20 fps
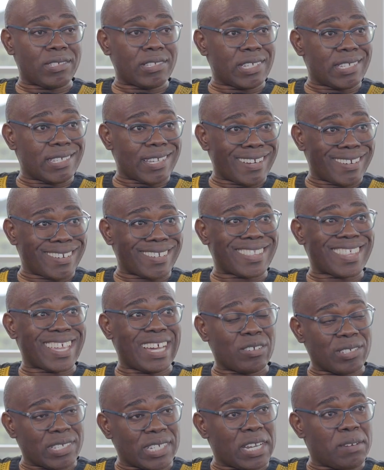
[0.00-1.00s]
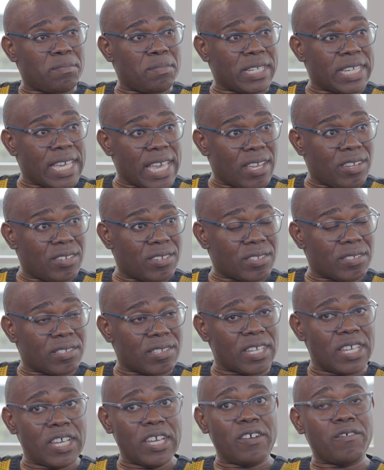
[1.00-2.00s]
600,000
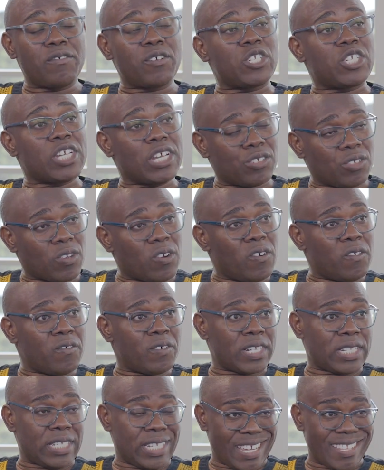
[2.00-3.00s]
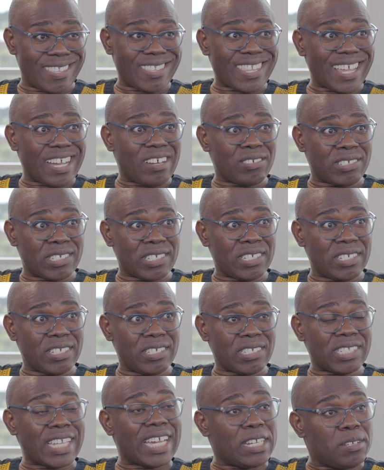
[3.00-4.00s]
applications for just over
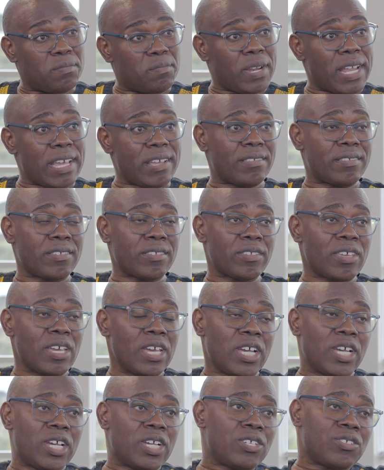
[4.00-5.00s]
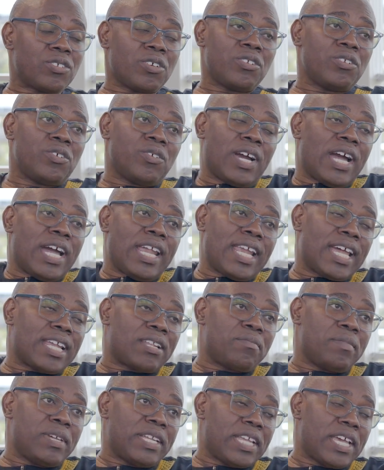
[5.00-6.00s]
10,000 study places. So you can't
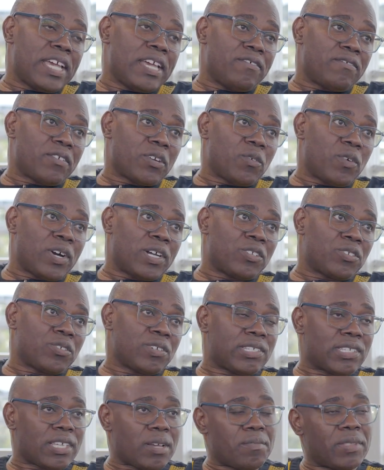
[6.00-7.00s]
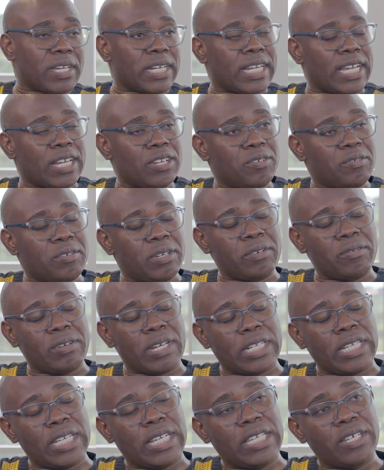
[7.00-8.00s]
admit everyone. So it's something that we
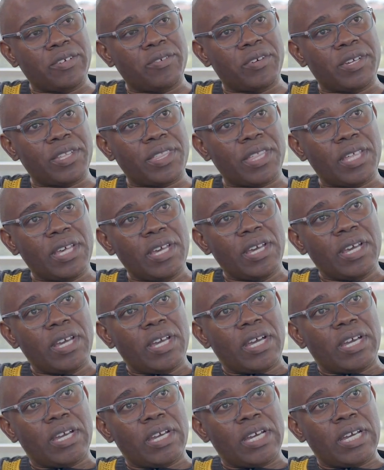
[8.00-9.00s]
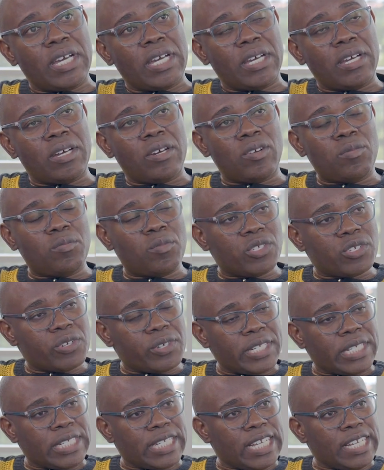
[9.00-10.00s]
are dealing with almost
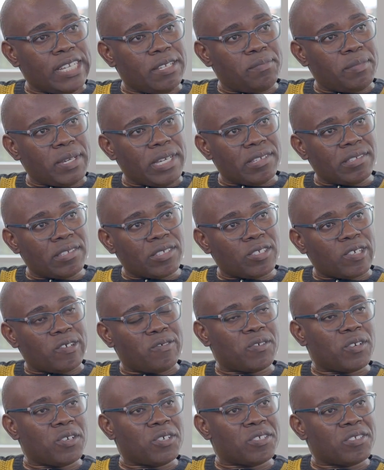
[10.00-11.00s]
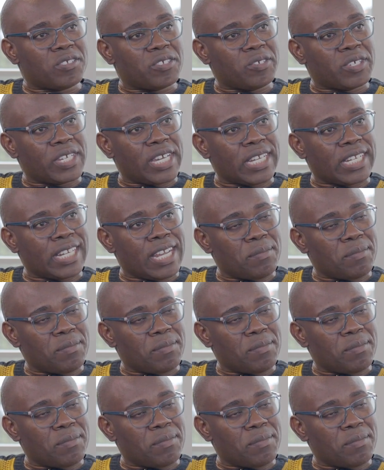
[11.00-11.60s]
on a daily basis. Of course, you get